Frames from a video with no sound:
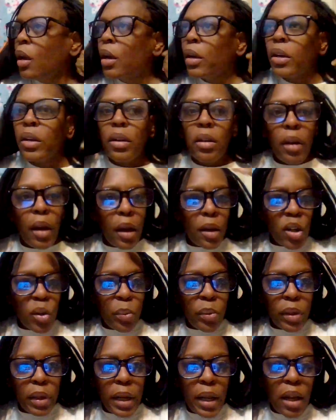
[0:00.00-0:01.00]
you know how you
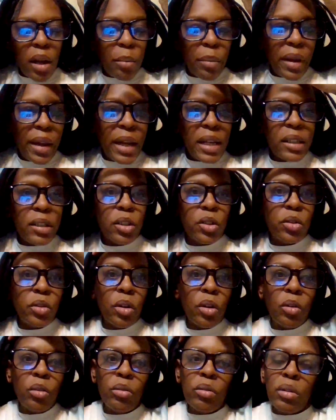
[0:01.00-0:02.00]
put um, edge
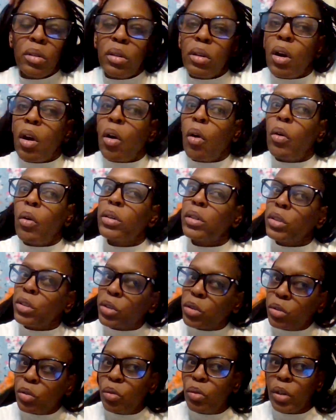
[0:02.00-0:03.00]
control
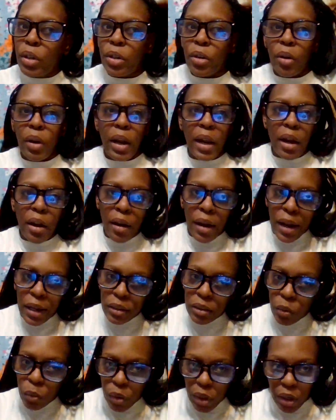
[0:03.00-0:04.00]
onto your hair
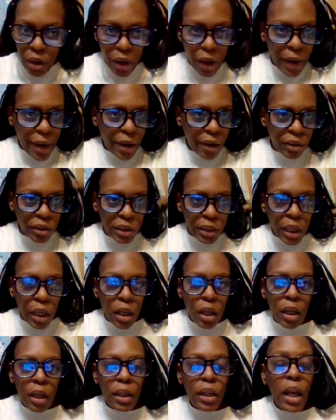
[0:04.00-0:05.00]
after when your hair's
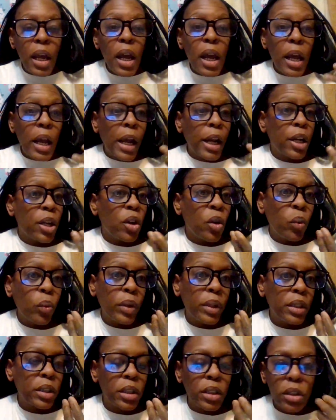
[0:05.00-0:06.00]
done and you
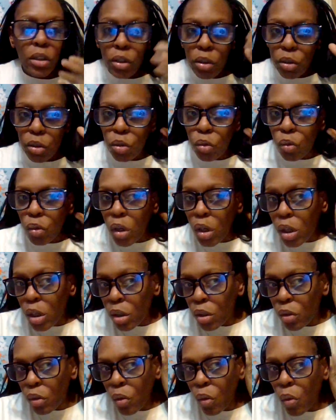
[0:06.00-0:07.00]
went to
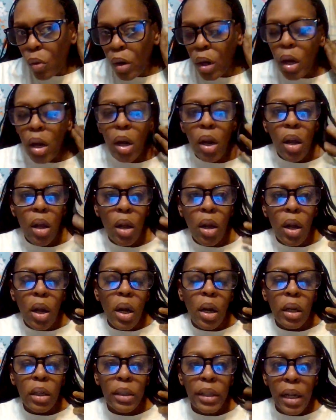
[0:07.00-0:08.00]
your
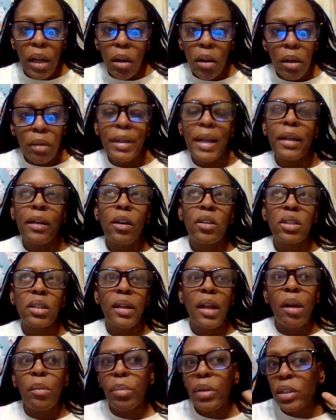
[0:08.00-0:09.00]
nail, not nail
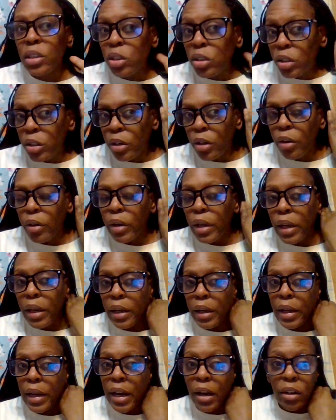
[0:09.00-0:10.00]
salon, but to your
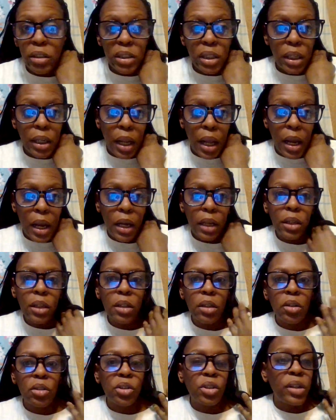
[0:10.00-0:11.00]
hair salon,
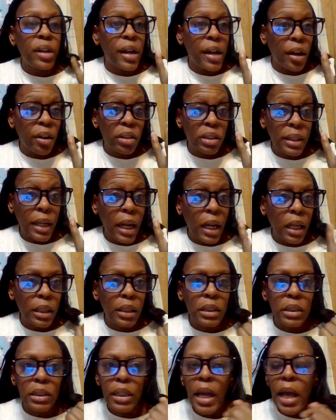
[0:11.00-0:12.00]
you know, to your
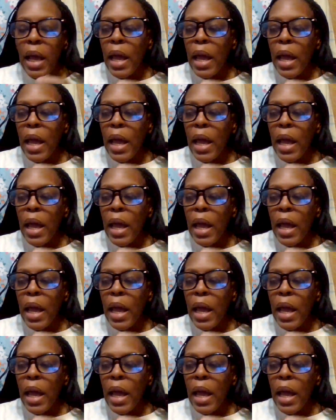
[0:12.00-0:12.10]
hairstylist.